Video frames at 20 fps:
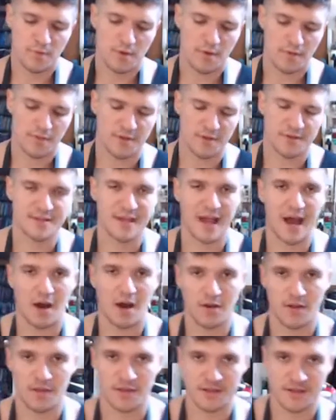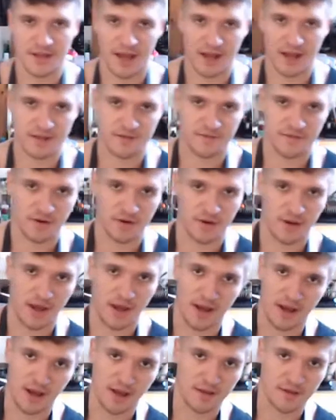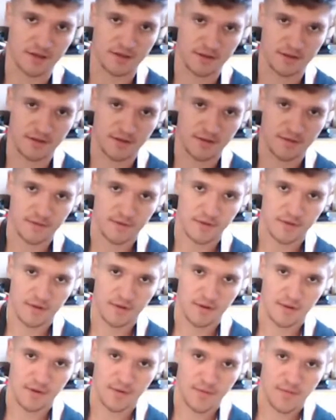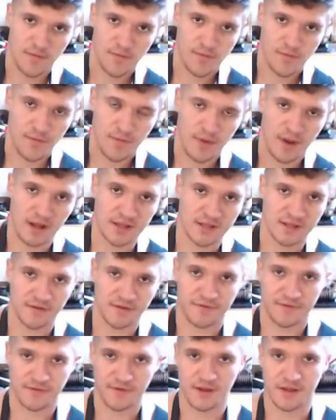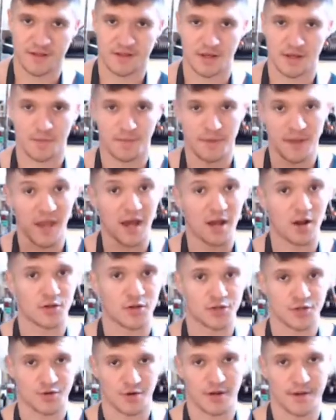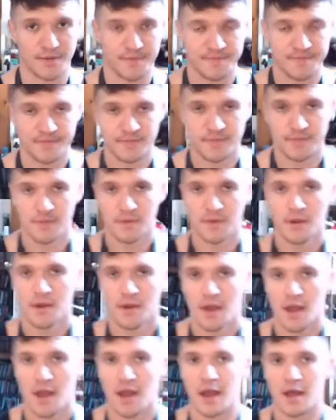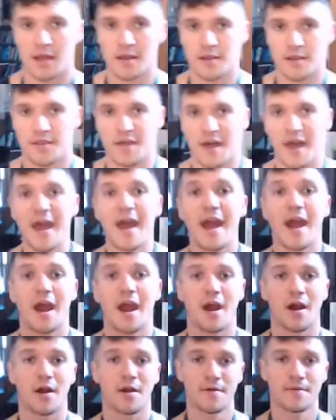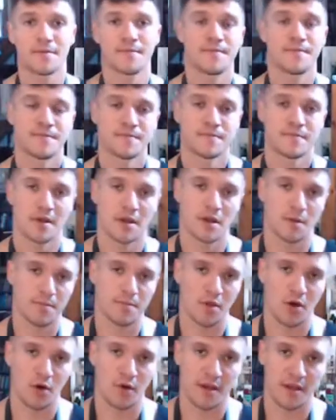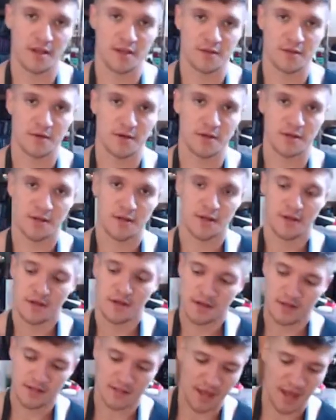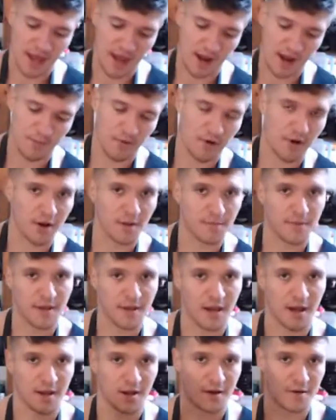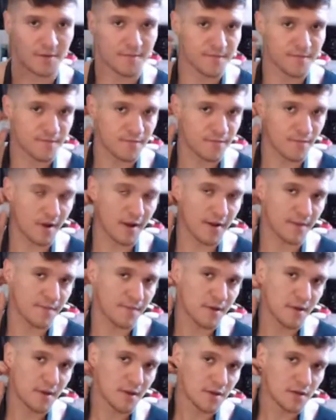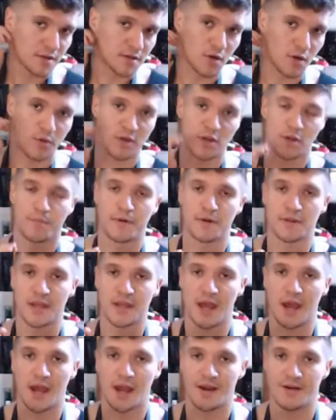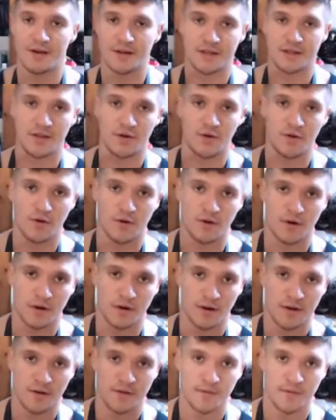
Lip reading: the sound on the saxophone as if it's a piano string, and the air that you're blowing into it is the hammer on a piano, right? So when you put the air into the horn,